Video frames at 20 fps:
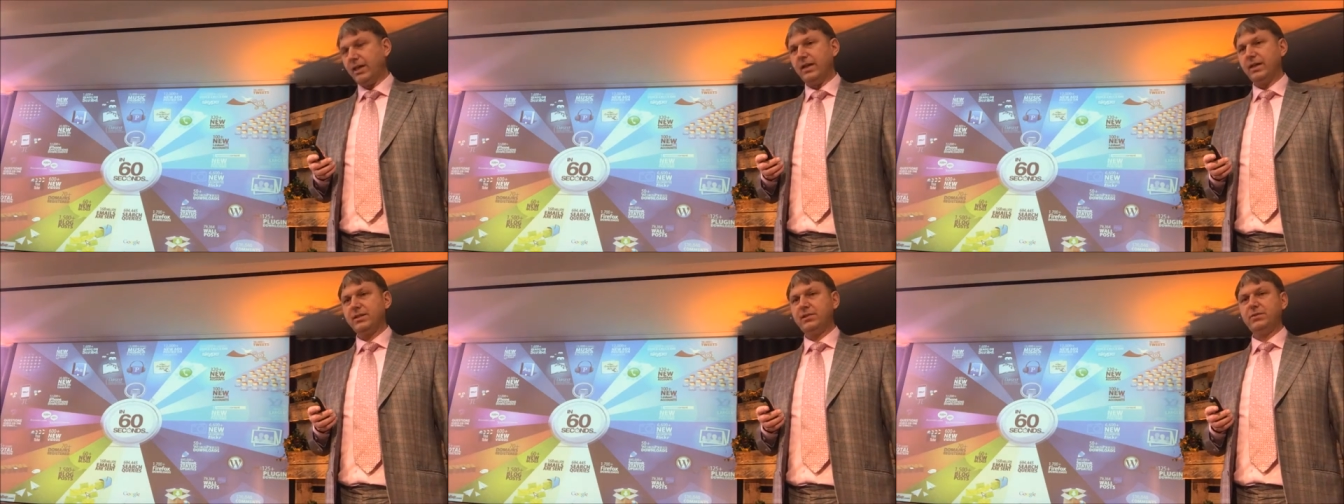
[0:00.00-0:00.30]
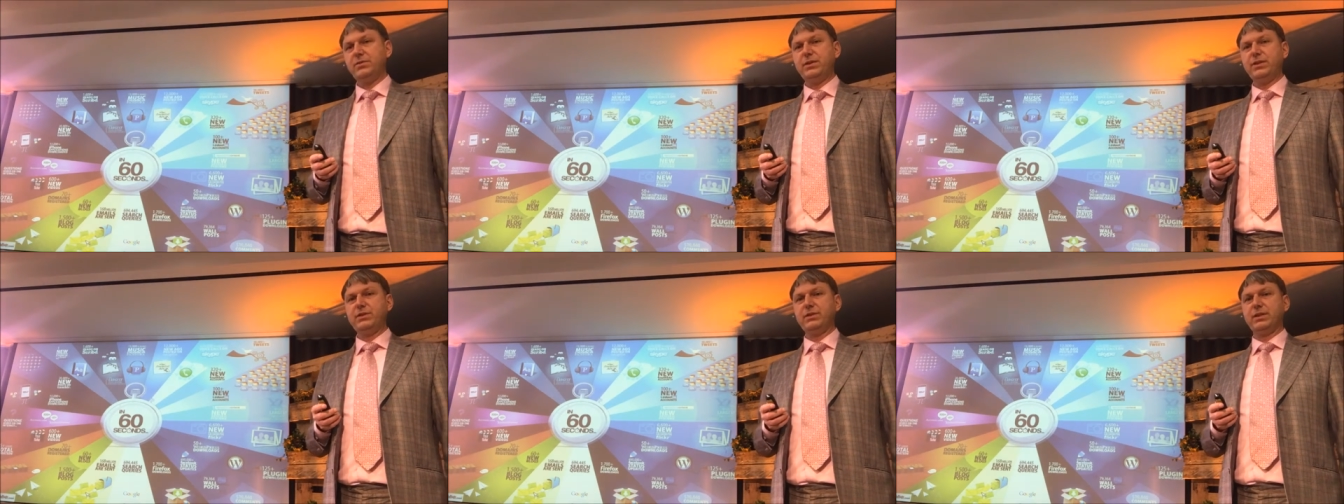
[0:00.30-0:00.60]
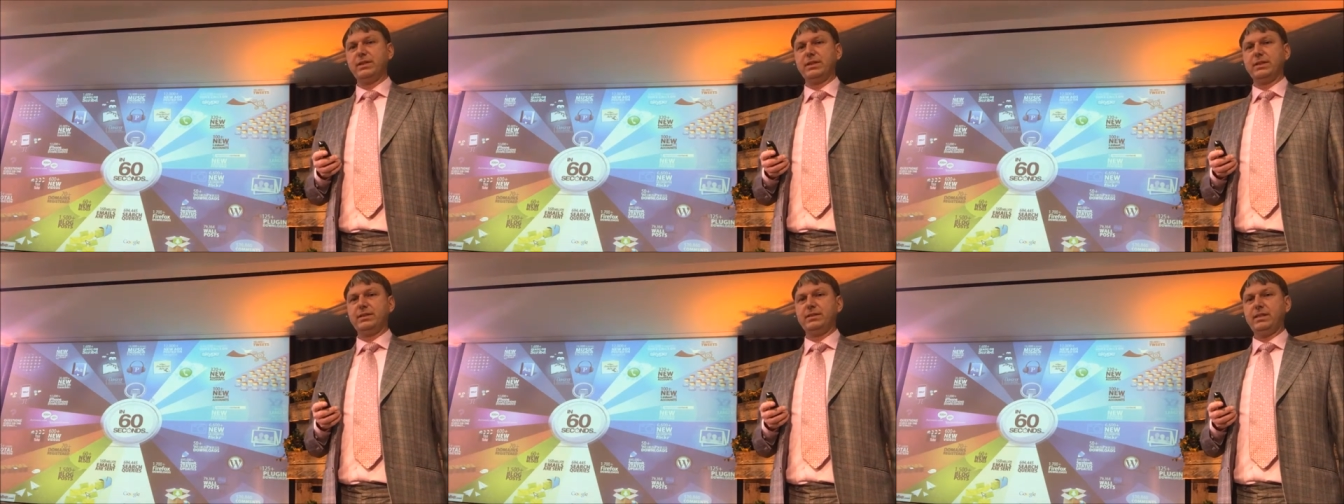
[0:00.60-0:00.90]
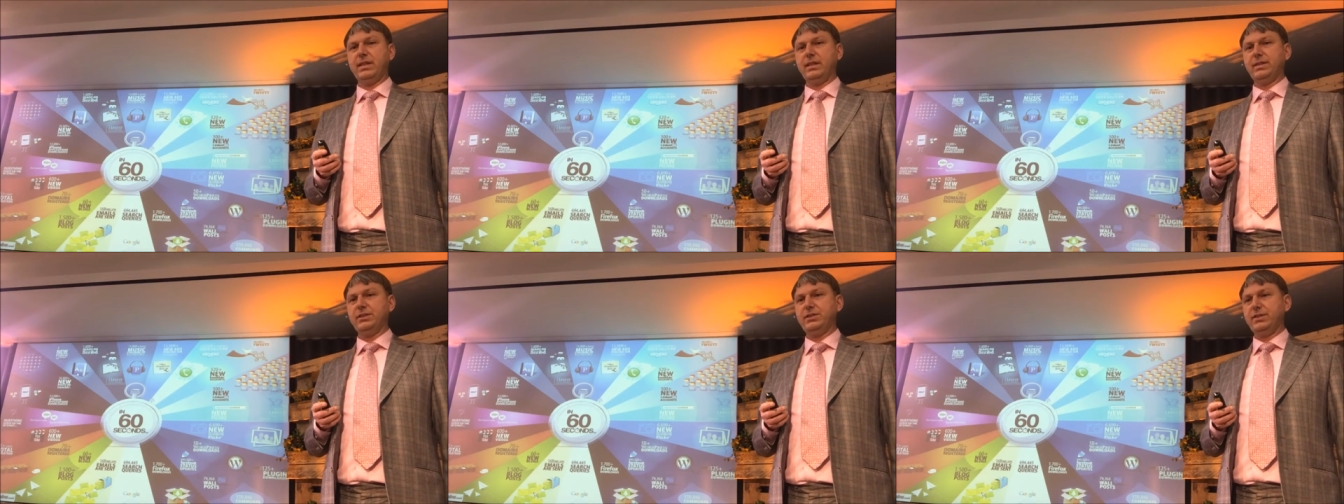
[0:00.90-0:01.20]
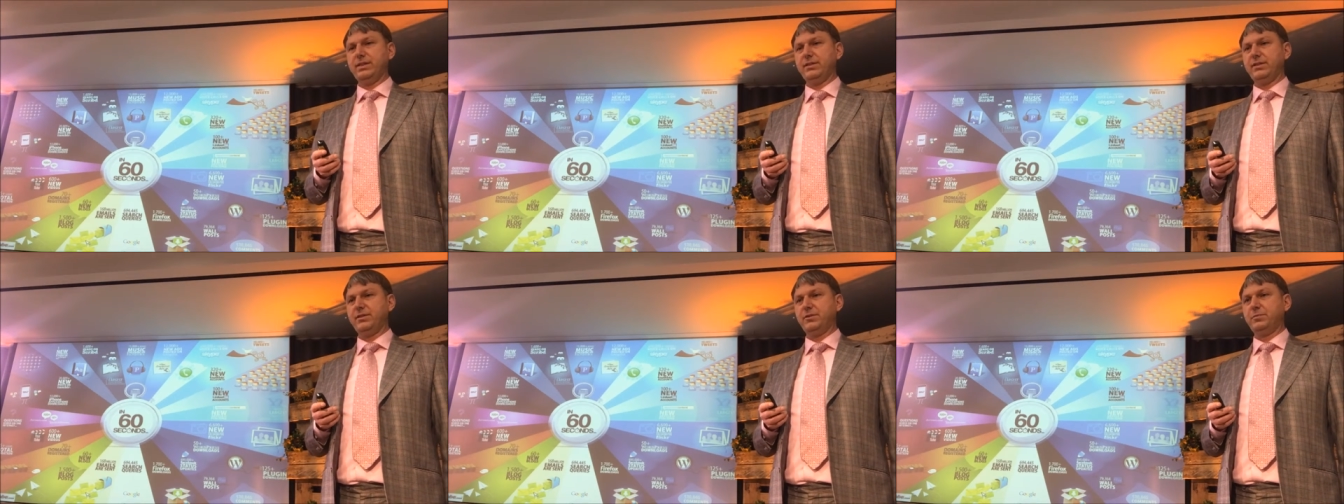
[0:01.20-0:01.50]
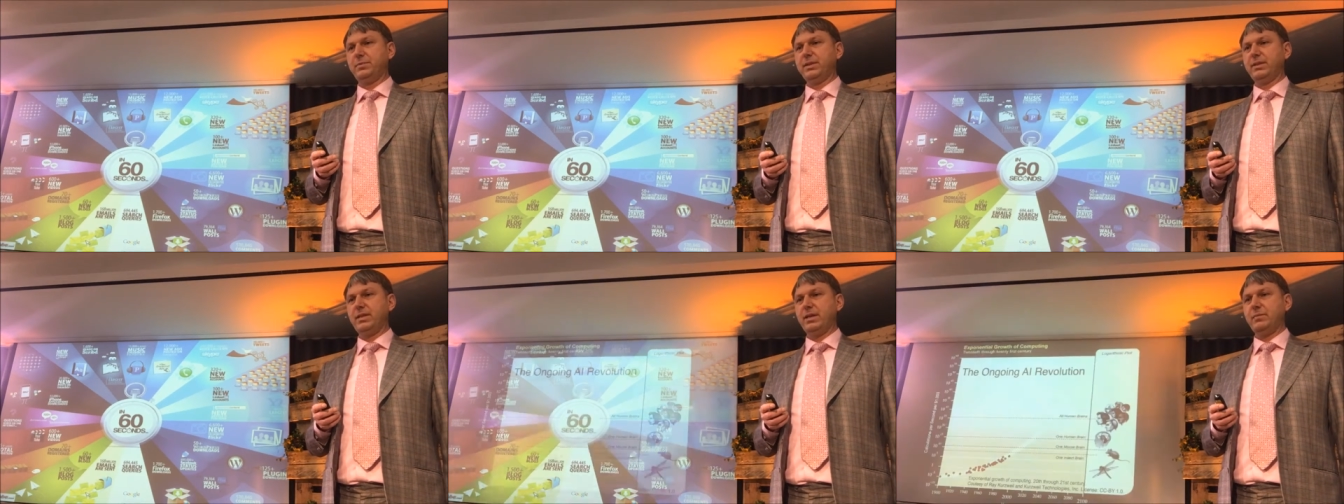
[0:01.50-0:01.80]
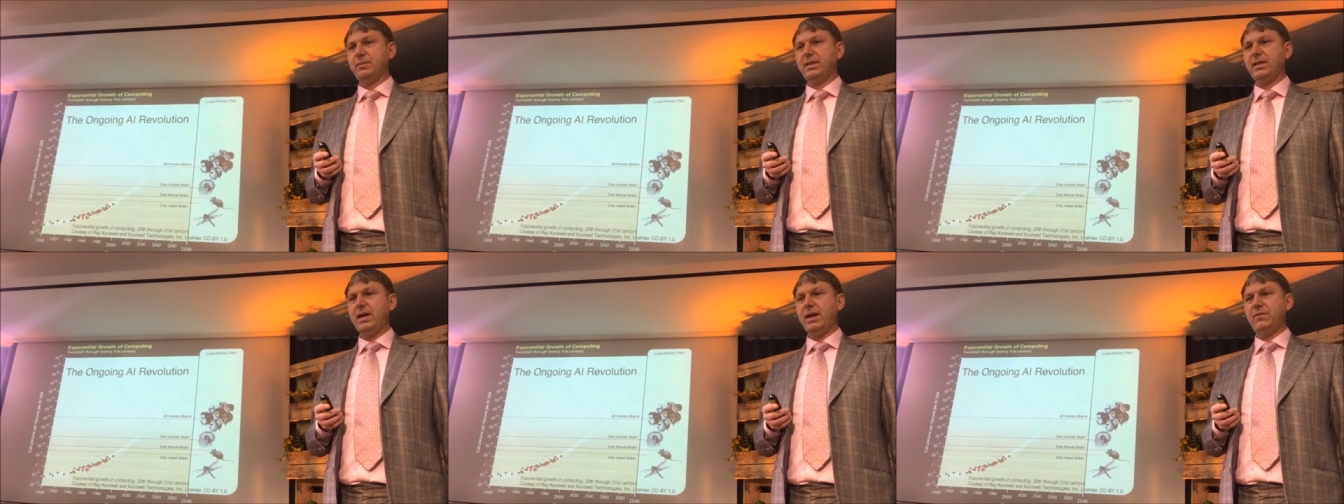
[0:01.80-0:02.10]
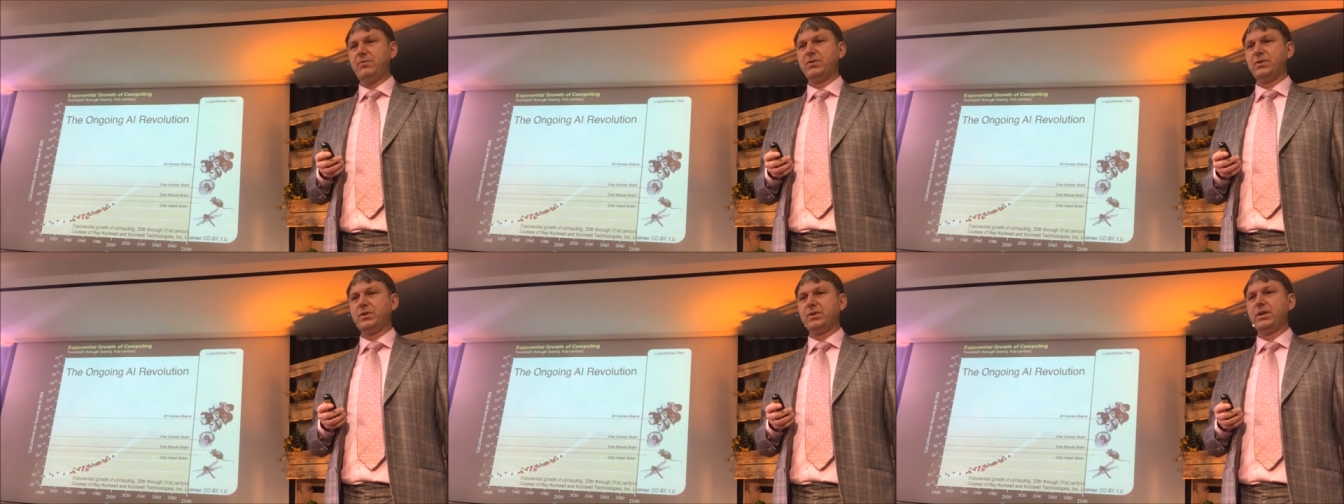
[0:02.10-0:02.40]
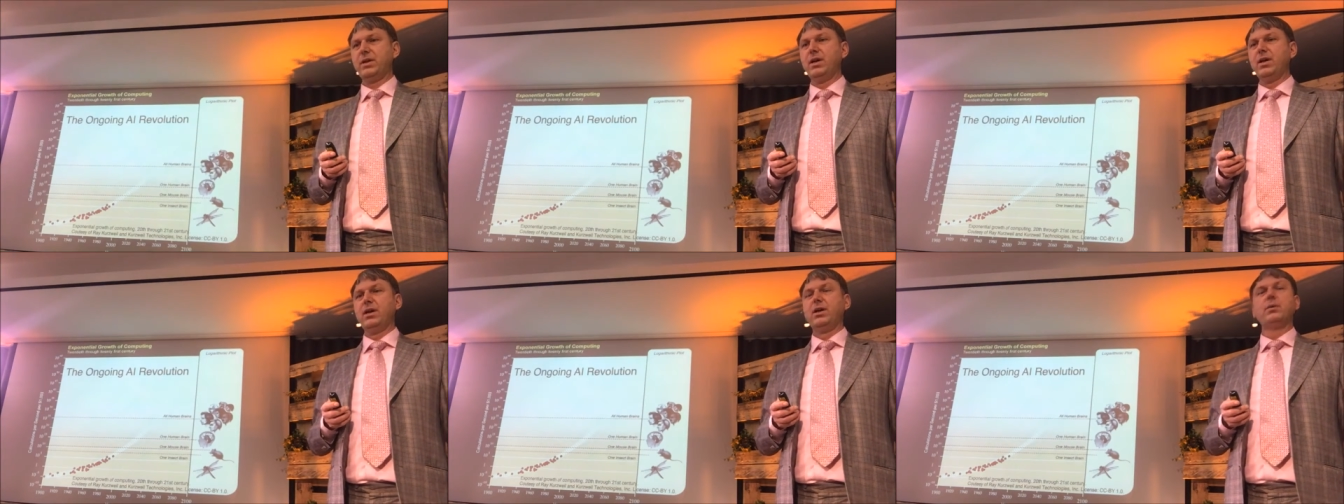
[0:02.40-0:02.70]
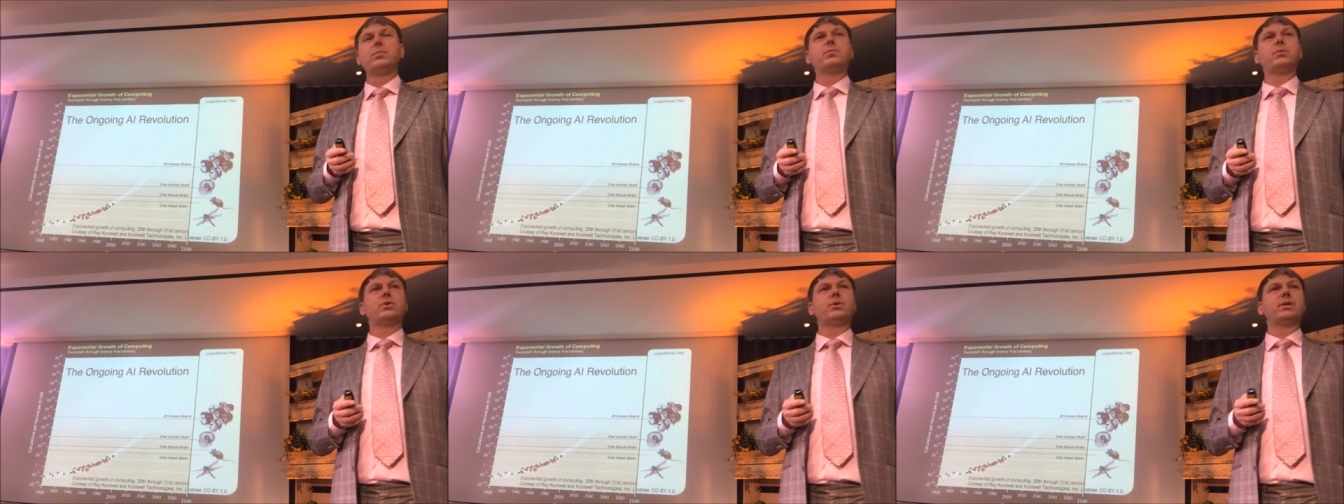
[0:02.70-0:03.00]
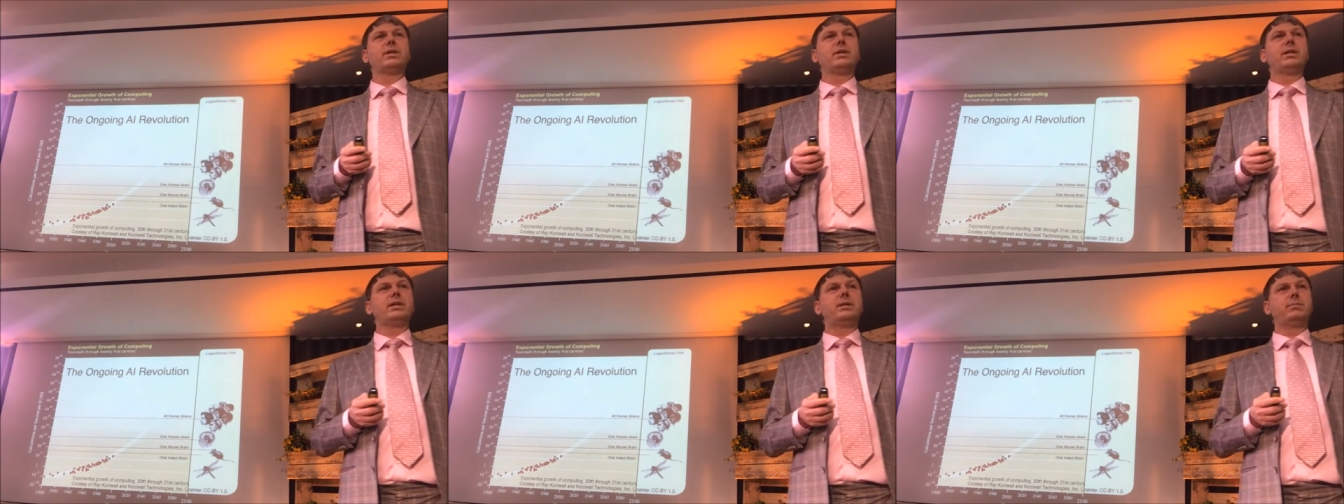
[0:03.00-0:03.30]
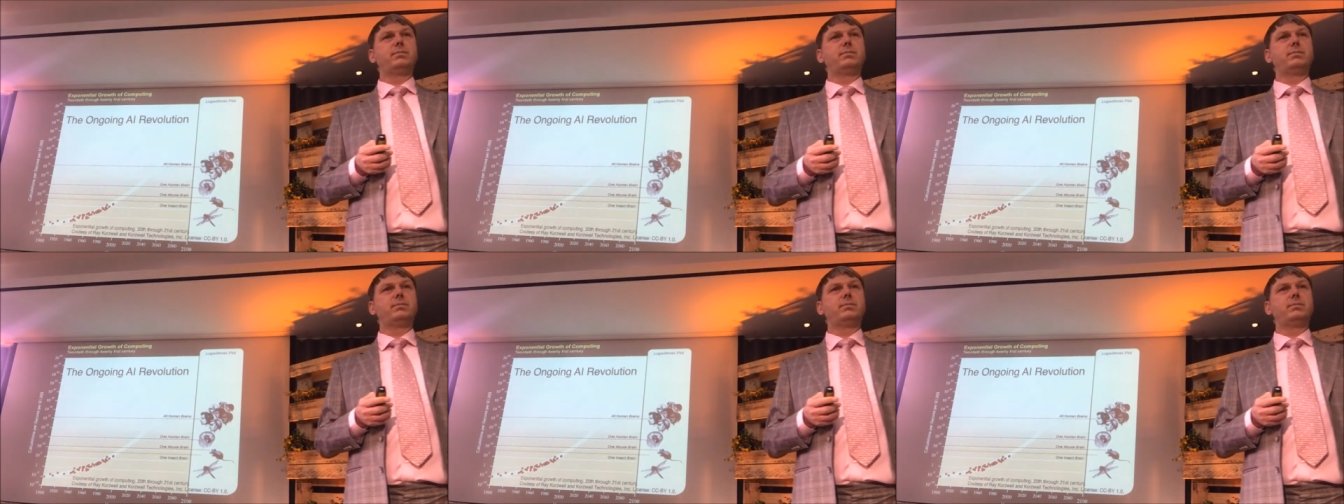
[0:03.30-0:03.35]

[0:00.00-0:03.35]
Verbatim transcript: artificial intelligence is becoming ever more